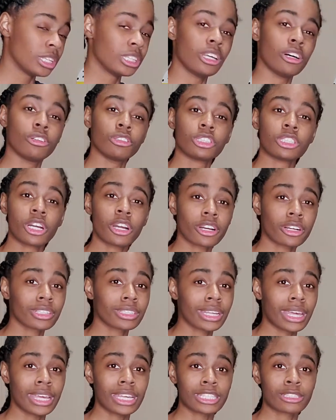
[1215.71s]
Those
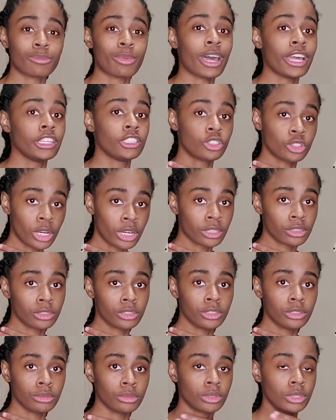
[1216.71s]
turtlenecks might strangle
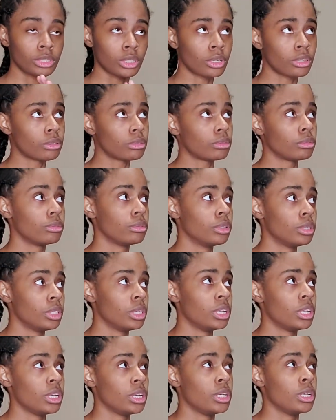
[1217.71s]
you, so
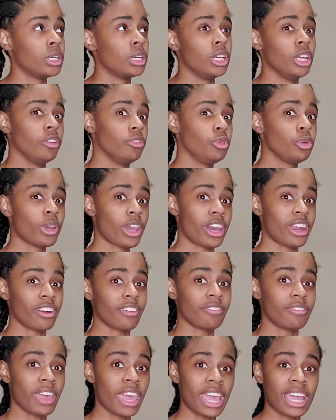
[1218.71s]
if you got a
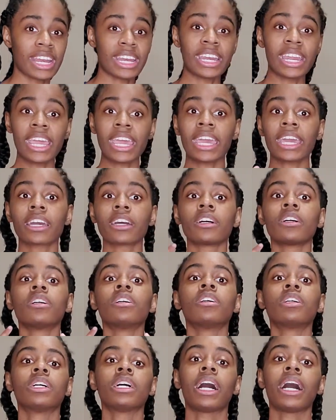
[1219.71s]
fat neck,
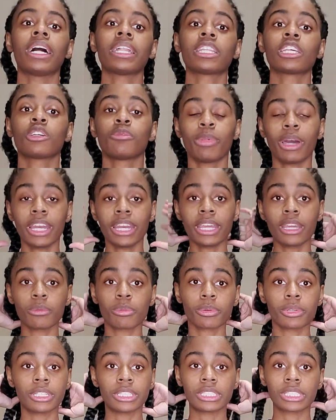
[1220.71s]
I think my neck
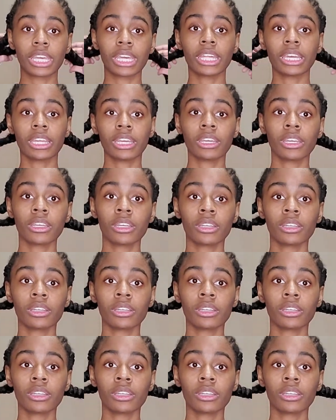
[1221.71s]
pretty skinny.